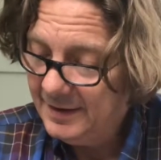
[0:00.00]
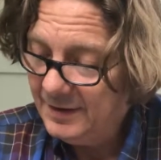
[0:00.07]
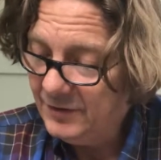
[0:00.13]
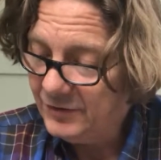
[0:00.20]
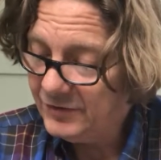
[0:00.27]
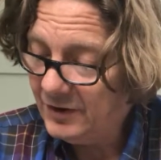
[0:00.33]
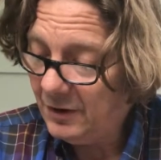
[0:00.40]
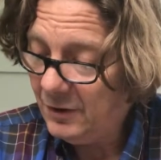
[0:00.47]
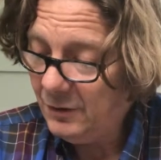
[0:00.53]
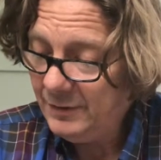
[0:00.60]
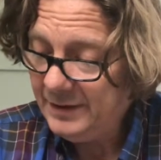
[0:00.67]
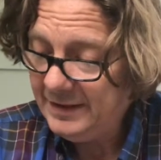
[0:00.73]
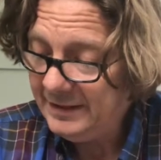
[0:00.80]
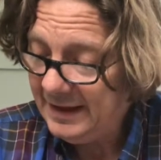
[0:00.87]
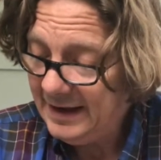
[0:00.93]
So
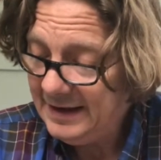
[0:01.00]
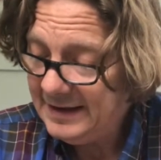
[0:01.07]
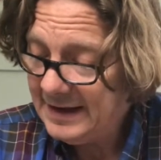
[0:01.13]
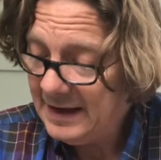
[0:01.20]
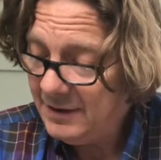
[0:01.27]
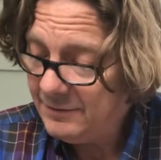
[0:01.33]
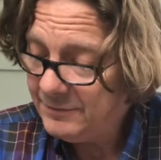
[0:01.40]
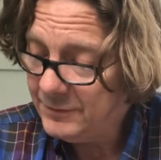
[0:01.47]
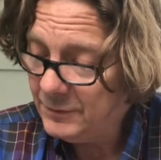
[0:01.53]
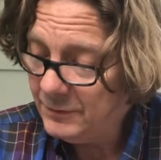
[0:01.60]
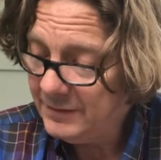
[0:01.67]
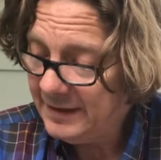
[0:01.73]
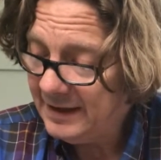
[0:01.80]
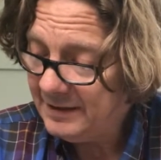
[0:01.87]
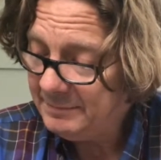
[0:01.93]
he lay down
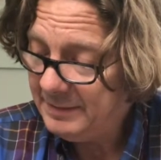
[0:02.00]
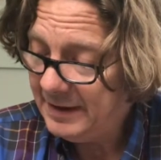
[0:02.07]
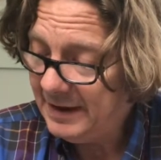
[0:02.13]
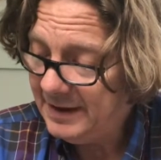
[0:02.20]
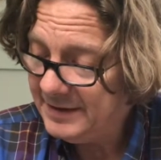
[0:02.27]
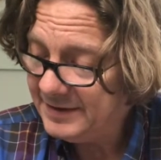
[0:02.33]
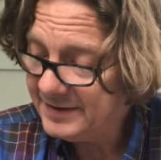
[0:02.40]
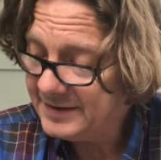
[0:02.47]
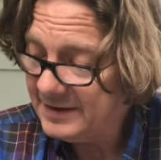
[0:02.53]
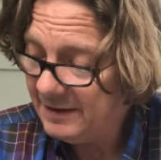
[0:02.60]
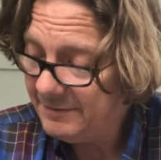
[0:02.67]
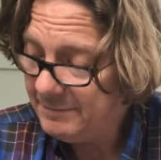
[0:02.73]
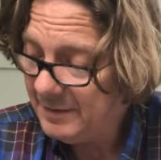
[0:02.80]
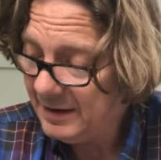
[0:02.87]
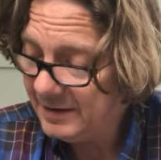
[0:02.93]
full length behind a
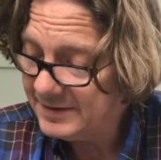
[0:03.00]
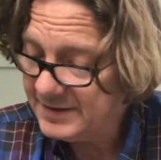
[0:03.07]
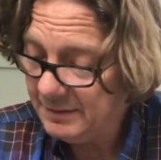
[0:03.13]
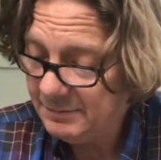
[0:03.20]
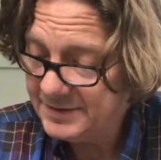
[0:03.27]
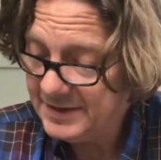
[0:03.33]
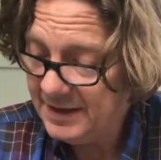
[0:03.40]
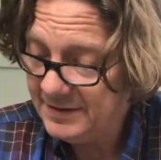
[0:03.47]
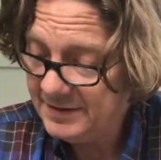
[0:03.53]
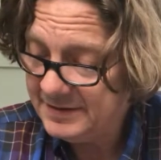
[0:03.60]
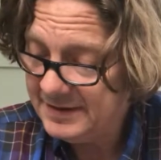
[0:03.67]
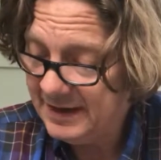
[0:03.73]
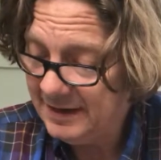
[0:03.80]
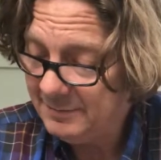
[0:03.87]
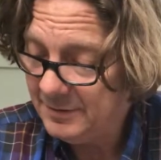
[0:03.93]
snuff box that was on the
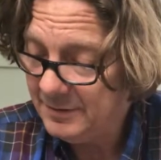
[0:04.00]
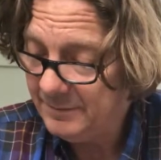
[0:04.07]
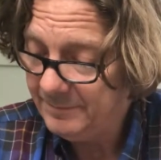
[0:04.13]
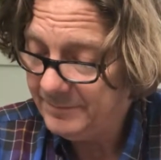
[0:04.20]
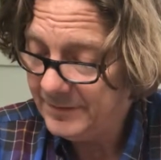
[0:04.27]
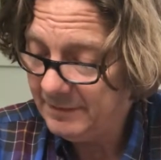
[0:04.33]
table,